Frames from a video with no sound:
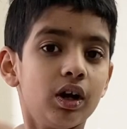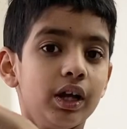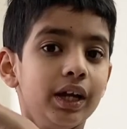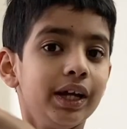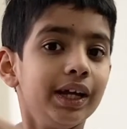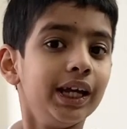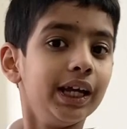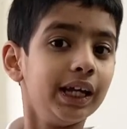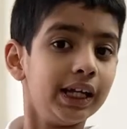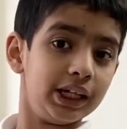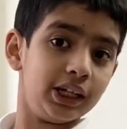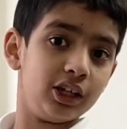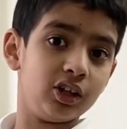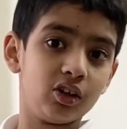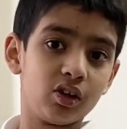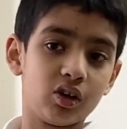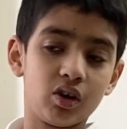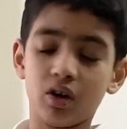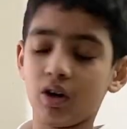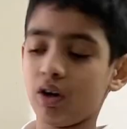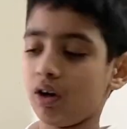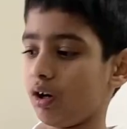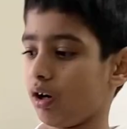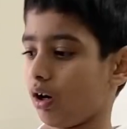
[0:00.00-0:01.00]
here.
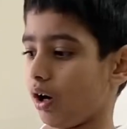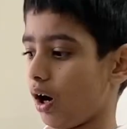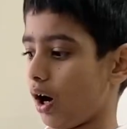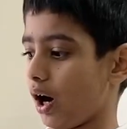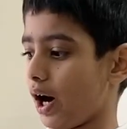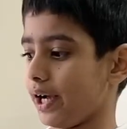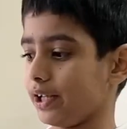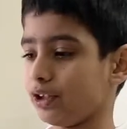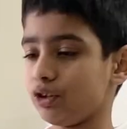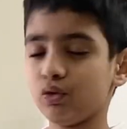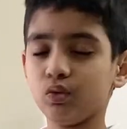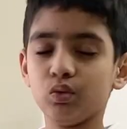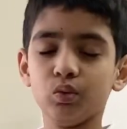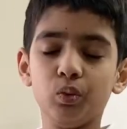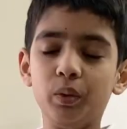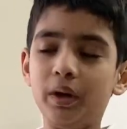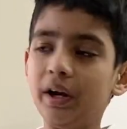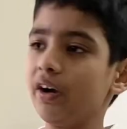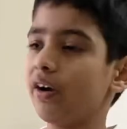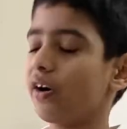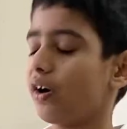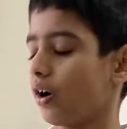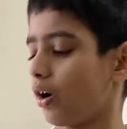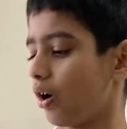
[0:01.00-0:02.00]
I
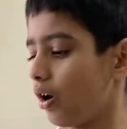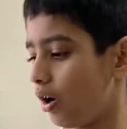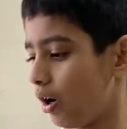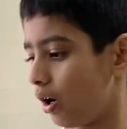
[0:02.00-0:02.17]
swear.